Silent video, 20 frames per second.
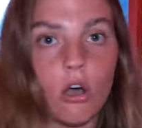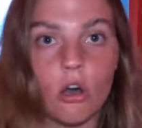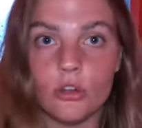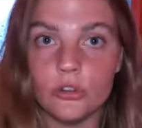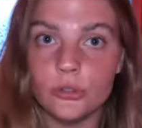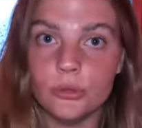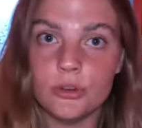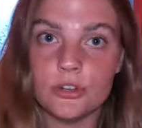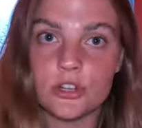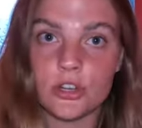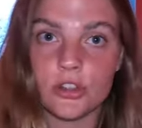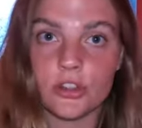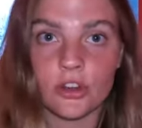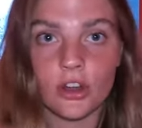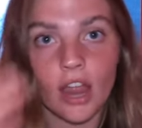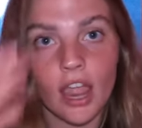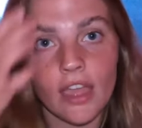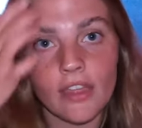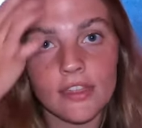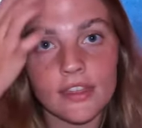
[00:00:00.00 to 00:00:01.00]
all knew each
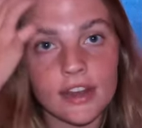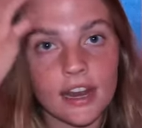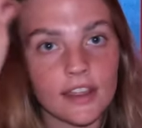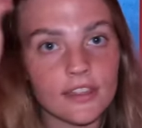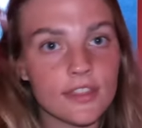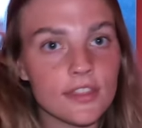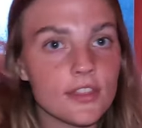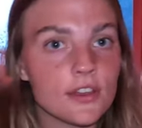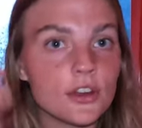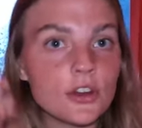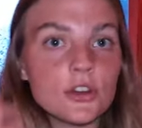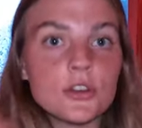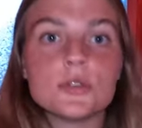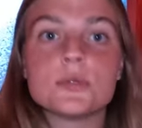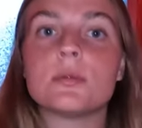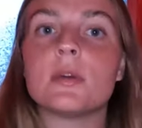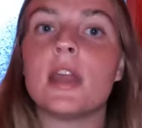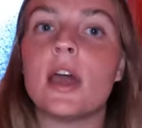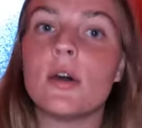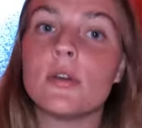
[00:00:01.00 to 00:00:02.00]
other, and the night that the
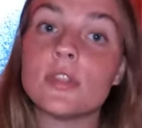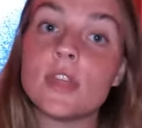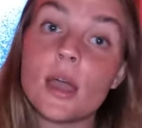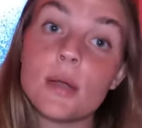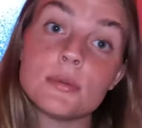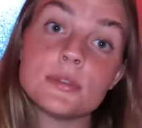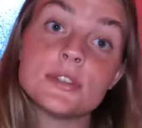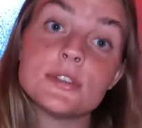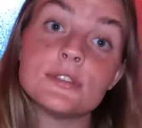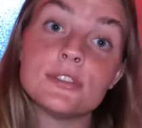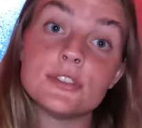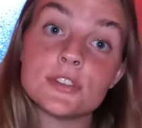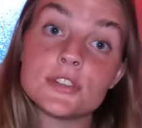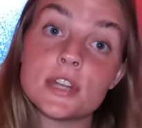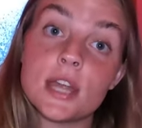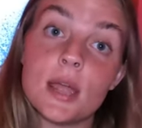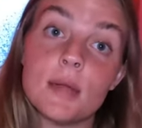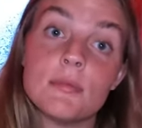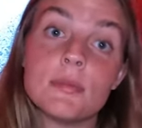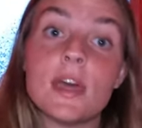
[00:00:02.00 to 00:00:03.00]
girls went out, that was the
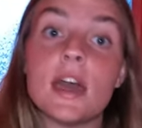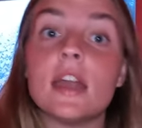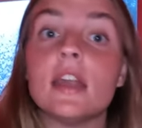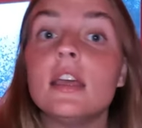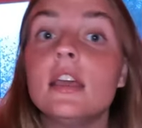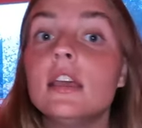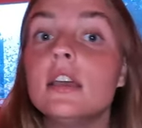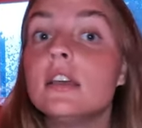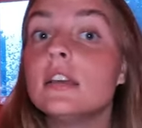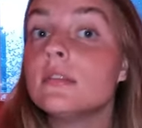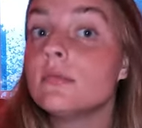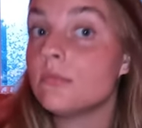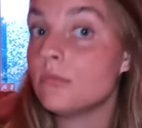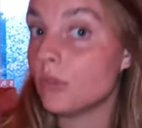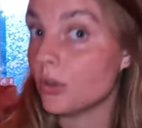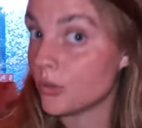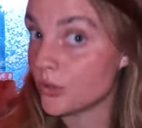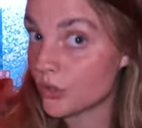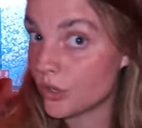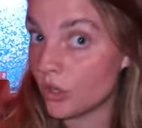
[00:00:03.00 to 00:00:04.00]
first time that
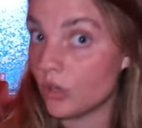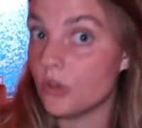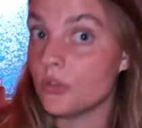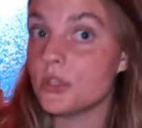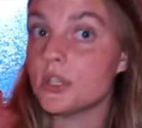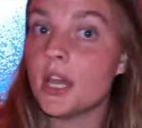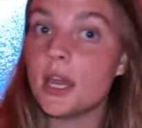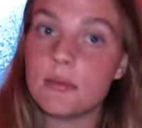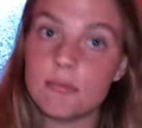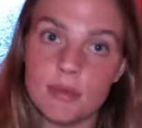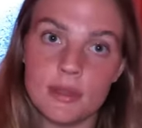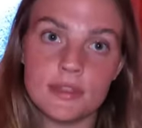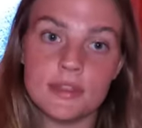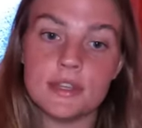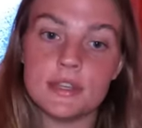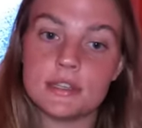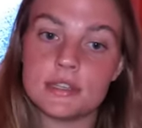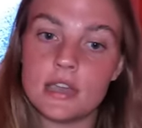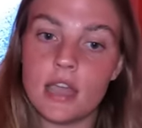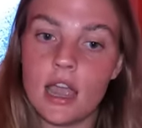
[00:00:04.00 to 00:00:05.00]
those girls had met
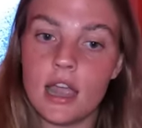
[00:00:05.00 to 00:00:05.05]
these